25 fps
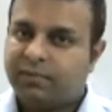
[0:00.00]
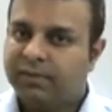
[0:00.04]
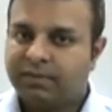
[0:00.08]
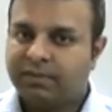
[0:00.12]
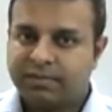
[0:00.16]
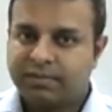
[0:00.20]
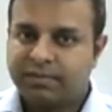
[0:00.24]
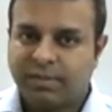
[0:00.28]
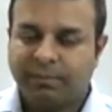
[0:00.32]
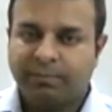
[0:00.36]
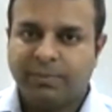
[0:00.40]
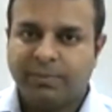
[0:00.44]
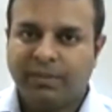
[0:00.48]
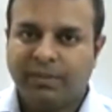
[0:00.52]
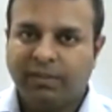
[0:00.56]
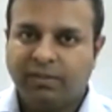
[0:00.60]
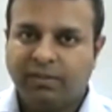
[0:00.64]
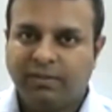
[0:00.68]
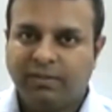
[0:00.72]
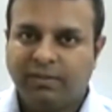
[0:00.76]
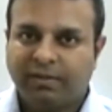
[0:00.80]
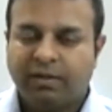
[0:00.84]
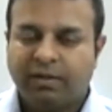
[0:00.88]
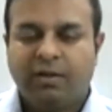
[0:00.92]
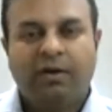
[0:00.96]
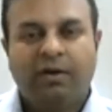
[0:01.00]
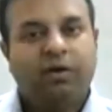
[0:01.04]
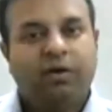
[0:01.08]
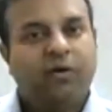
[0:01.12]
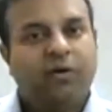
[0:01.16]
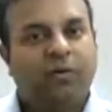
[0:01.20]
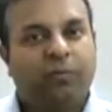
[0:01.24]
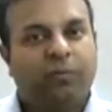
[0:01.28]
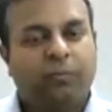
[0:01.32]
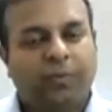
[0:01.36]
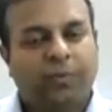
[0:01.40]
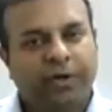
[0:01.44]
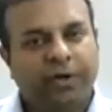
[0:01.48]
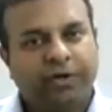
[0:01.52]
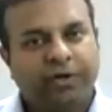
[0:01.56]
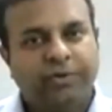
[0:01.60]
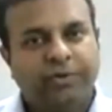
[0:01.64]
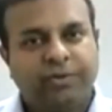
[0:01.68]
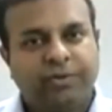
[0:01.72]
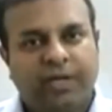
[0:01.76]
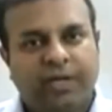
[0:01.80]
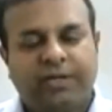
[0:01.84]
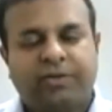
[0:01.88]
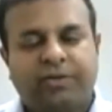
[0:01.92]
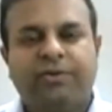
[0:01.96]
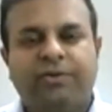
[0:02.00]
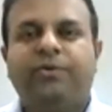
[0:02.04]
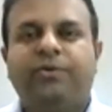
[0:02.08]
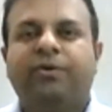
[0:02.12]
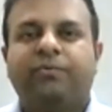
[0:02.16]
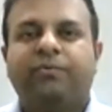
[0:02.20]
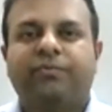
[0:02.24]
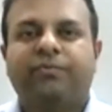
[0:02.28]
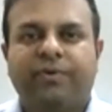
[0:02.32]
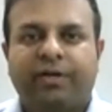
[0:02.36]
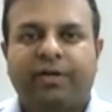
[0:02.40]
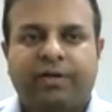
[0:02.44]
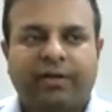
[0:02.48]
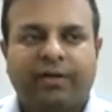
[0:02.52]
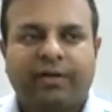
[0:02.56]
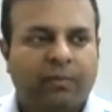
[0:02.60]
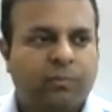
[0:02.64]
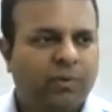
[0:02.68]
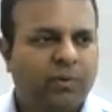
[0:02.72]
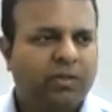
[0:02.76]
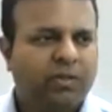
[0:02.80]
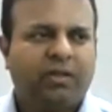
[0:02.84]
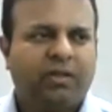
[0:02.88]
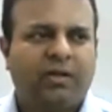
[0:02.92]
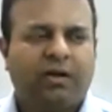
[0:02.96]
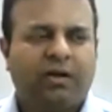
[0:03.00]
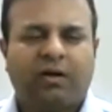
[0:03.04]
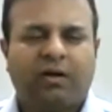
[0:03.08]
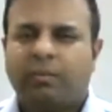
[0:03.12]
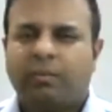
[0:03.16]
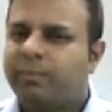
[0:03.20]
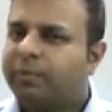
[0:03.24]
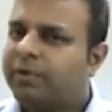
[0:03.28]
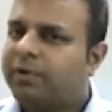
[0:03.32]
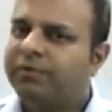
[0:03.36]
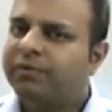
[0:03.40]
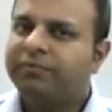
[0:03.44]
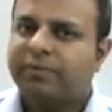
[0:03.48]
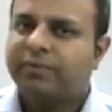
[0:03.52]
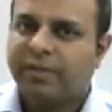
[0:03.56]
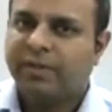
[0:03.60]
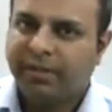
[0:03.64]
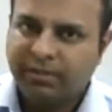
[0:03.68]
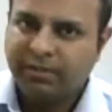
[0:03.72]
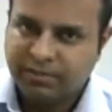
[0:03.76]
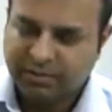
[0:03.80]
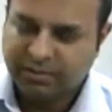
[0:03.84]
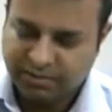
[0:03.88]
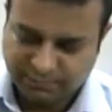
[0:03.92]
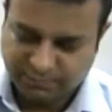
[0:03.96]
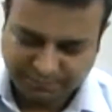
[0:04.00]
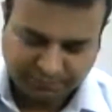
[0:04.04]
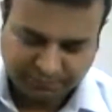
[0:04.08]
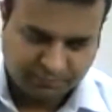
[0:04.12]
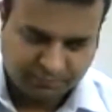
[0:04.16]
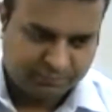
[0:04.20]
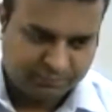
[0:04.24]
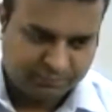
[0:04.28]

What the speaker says: Simple. What do you like to do in your free time? Well, there are a couple of things.